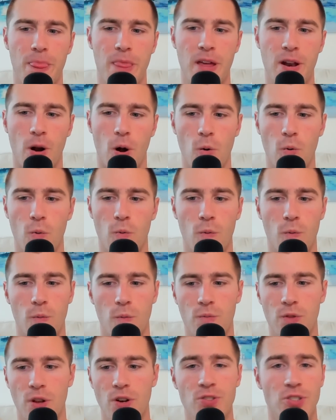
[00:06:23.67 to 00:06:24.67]
you know,
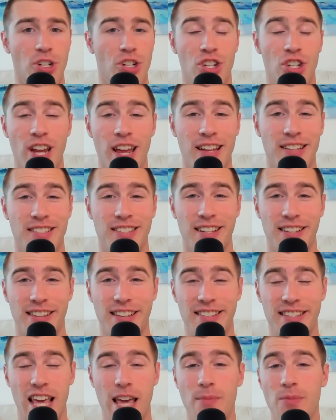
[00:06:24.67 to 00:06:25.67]
there's a chance that
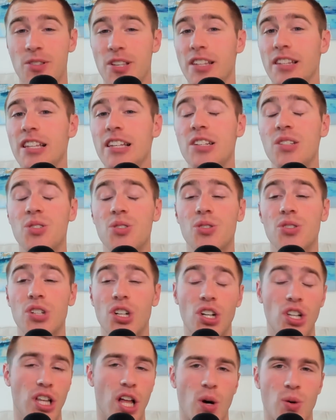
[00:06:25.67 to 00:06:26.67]
this game is at least
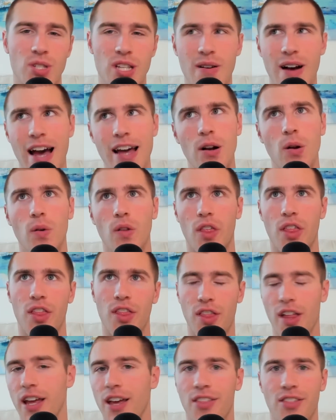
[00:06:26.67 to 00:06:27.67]
close. Now, I don't
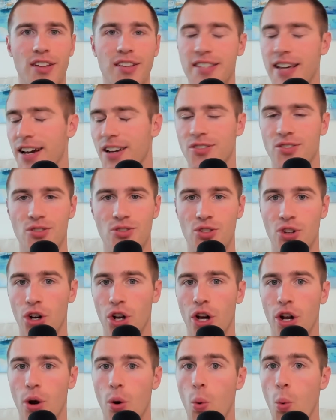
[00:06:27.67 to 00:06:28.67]
think the Texans are
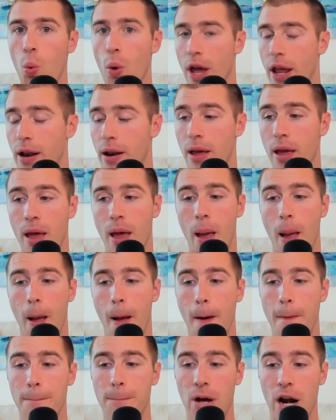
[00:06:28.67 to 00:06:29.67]
going to win.
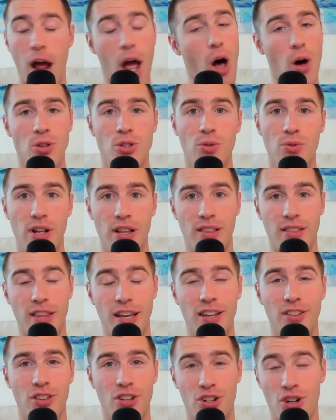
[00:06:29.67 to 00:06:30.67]
But I also didn't
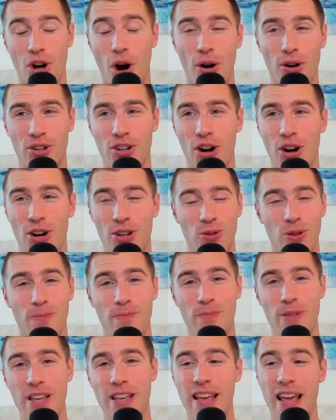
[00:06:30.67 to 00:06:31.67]
think the Chargers
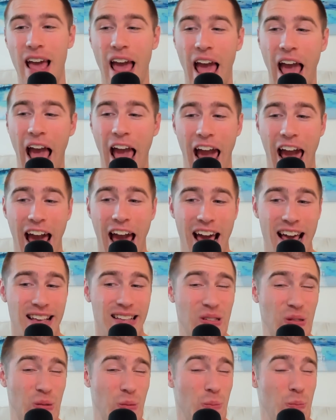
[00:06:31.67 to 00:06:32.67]
would be
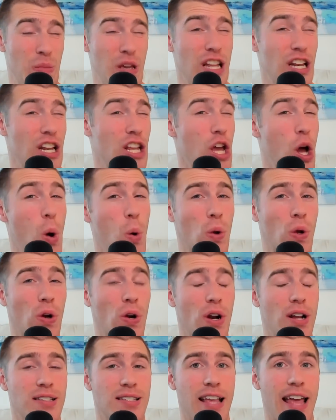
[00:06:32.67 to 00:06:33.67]
as
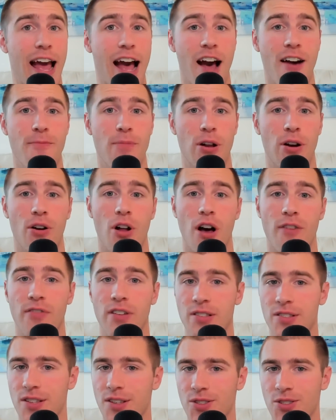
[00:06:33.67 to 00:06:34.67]
mediocre as they have been on
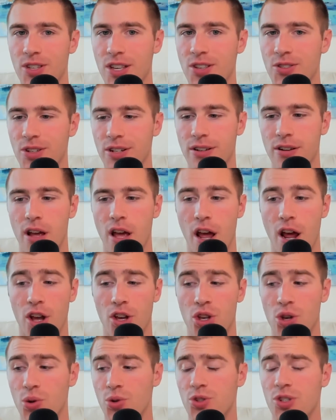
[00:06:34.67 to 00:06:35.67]
offense this season.
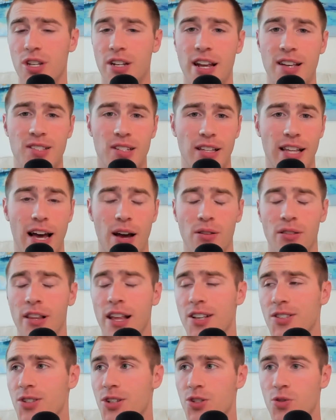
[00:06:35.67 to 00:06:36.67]
Houston has allowed
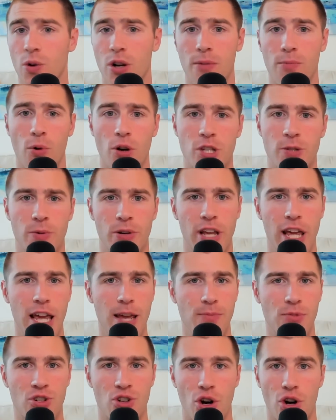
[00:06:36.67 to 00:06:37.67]
less than 20 points per
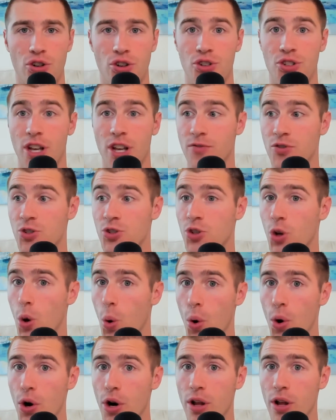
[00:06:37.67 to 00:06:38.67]
game. The Chargers have
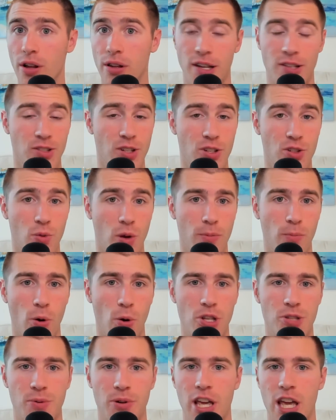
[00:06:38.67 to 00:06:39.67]
scored less than 20
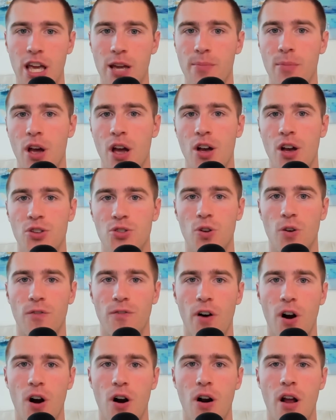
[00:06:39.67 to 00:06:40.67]
points per game so
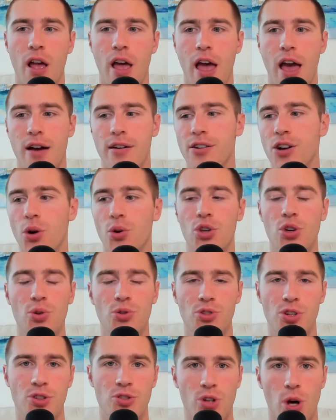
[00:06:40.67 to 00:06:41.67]
far. I know
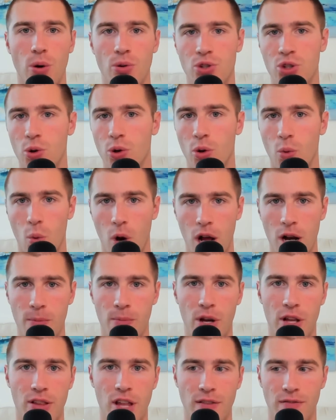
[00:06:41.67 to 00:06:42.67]
Houston's
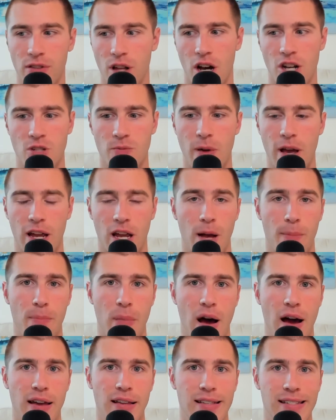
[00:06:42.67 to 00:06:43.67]
0-2-1, but they've lost by a
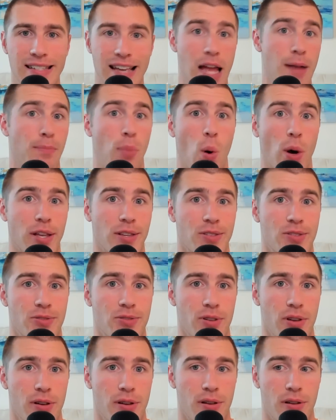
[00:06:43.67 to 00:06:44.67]
combined 10
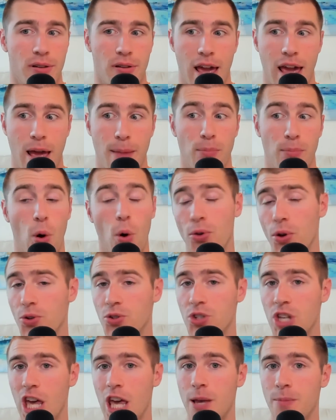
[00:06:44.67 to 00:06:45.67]
points. And both
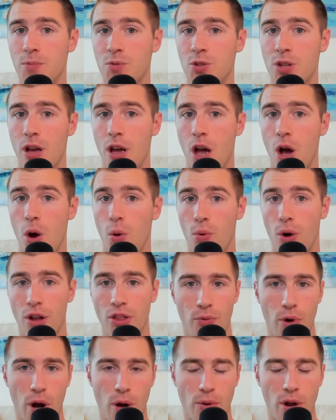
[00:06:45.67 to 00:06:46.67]
those games were
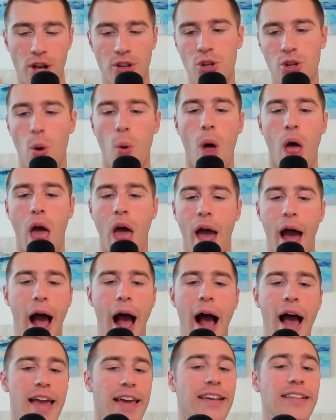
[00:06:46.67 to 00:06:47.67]
on the road. So
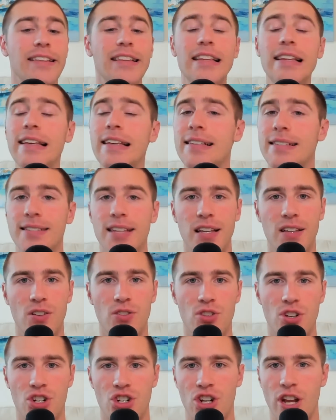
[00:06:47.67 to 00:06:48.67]
I at least think
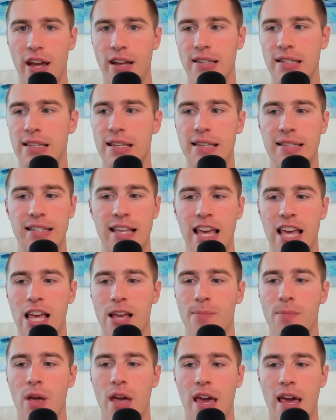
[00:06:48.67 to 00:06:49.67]
there's a chance that this
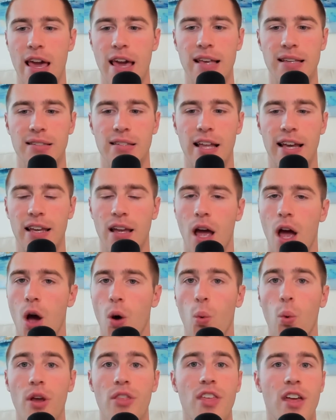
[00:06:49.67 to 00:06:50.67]
game is like
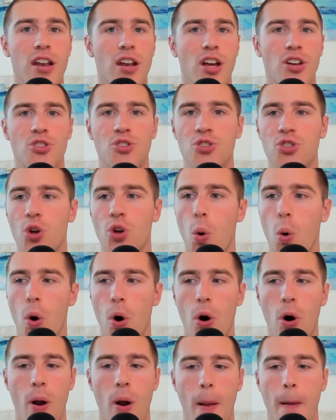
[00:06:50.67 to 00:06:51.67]
within a
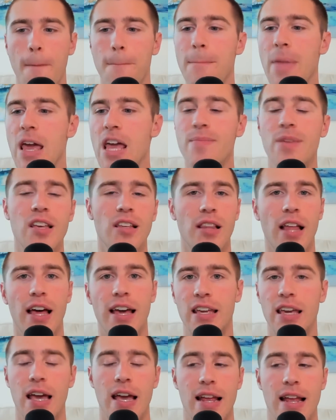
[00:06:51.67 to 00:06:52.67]
score, maybe
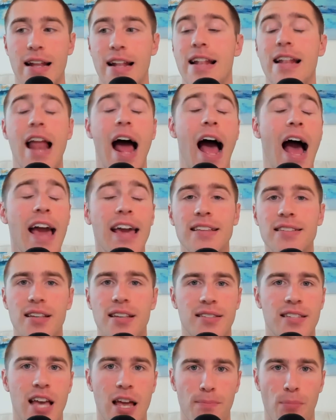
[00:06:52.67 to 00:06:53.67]
like 9
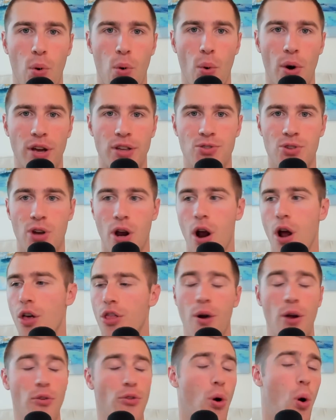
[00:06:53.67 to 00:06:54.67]
to 10 points
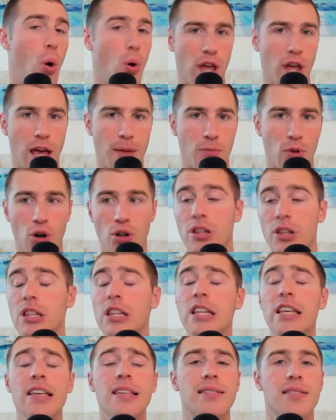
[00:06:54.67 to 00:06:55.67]
throughout the whole game, or at
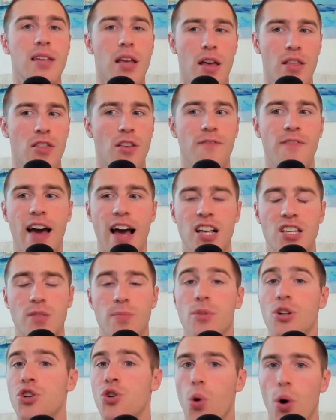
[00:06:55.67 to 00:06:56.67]
least the
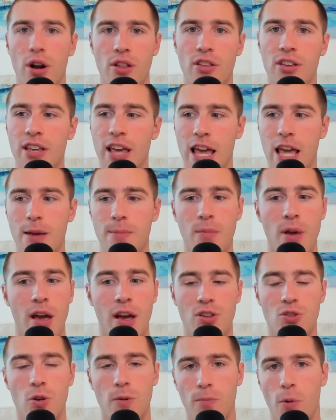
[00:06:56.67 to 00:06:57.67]
vast majority of the game,
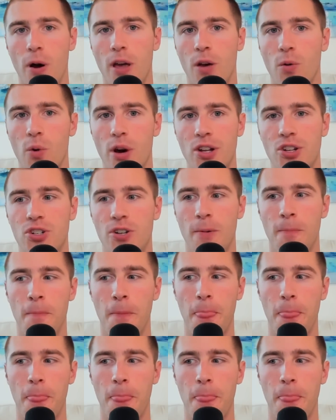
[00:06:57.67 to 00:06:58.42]
to a point at which